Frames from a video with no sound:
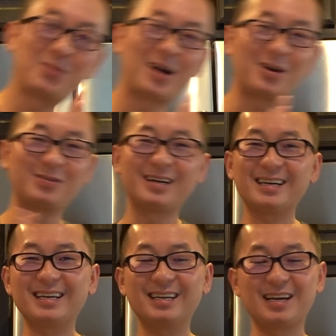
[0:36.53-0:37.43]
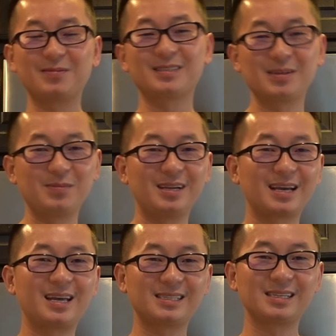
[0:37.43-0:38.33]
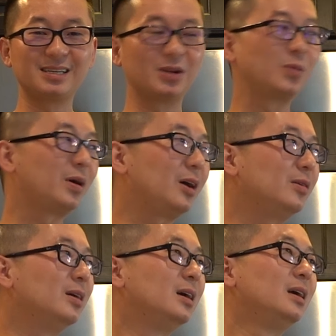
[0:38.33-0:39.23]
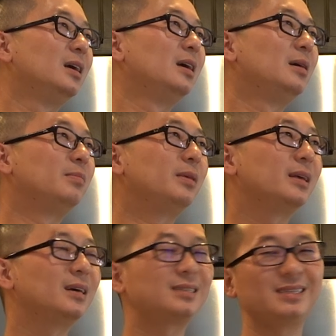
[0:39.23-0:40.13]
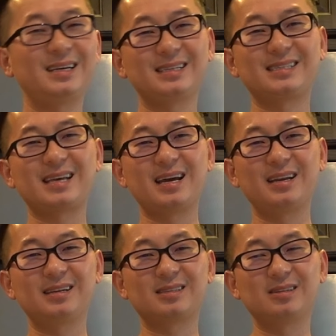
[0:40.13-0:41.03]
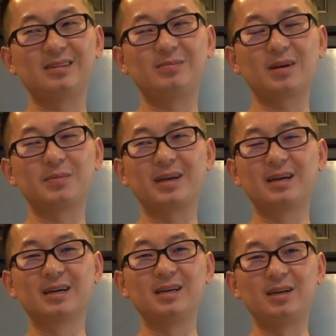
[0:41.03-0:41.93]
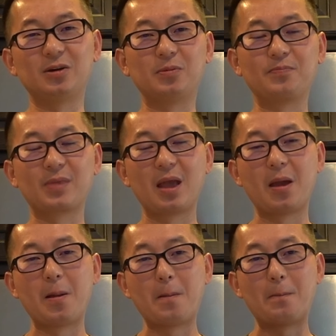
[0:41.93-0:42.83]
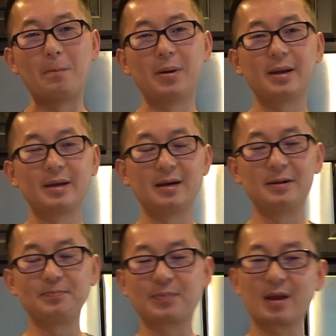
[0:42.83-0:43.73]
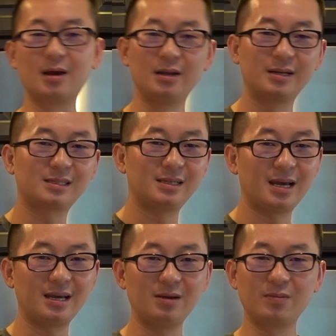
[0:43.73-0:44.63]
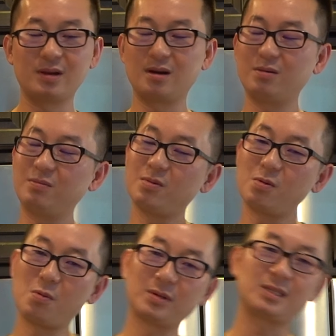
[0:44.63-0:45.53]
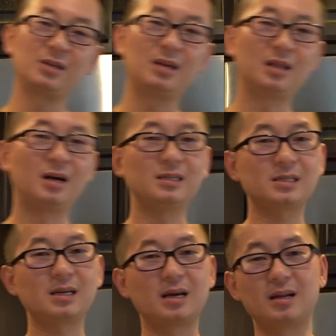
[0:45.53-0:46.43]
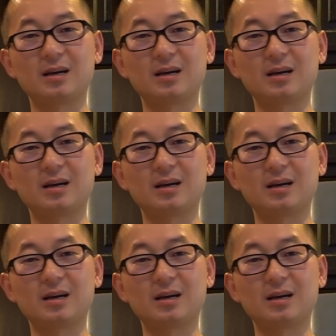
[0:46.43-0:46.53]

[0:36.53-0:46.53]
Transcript: a while, right? You haven't seen me in the kitchen in a while. But yeah, today is Saturday, so I'm not gonna be cooking though. But um, earlier today, we know we went to eat lunch at